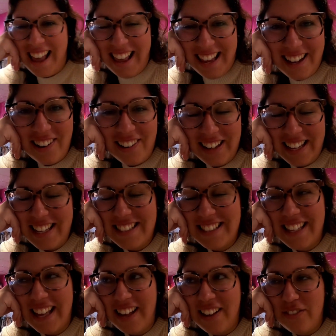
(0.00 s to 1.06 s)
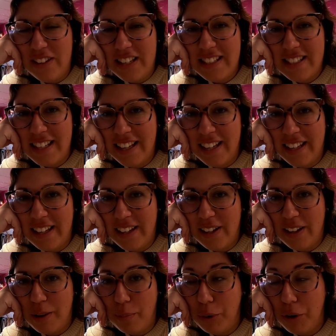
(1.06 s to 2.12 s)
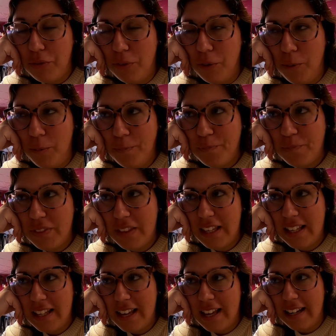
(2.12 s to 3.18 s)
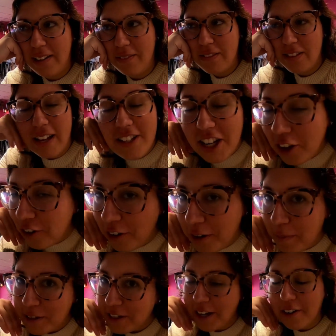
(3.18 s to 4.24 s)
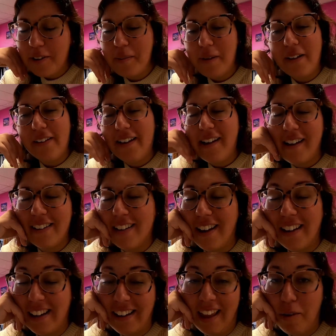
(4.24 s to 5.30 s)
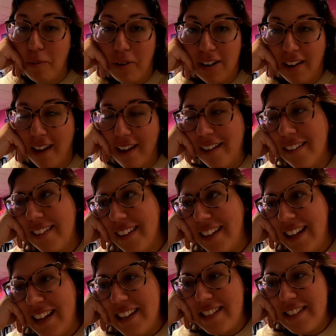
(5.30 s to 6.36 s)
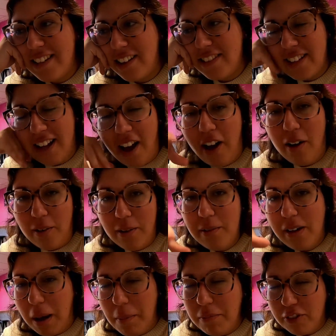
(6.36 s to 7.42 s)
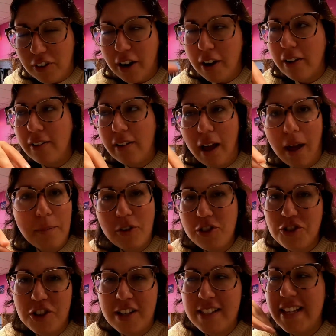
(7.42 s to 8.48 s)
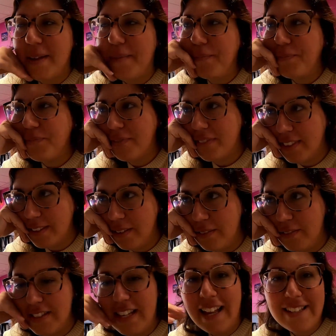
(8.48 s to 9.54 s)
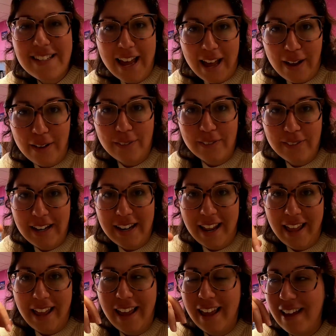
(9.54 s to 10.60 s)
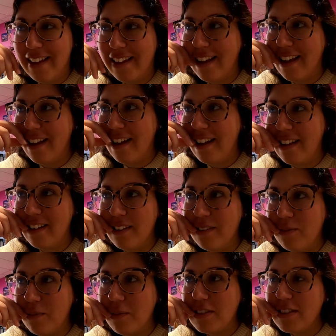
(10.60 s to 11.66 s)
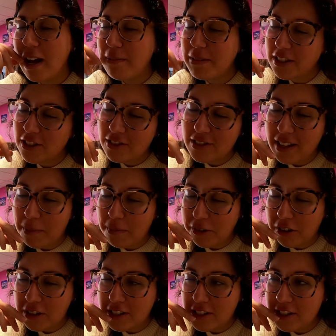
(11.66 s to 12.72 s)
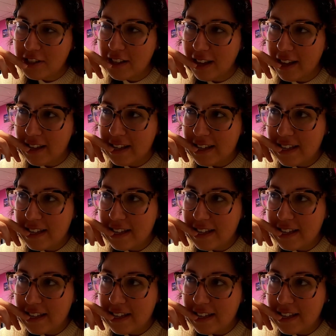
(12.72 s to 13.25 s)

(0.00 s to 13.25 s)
He got his visa approval and he was like, check your email, and I didn't get one yet, so I was like, oh, it'll come through, but I'm not stressing. Sat down in here. What time did yours come through, did you say?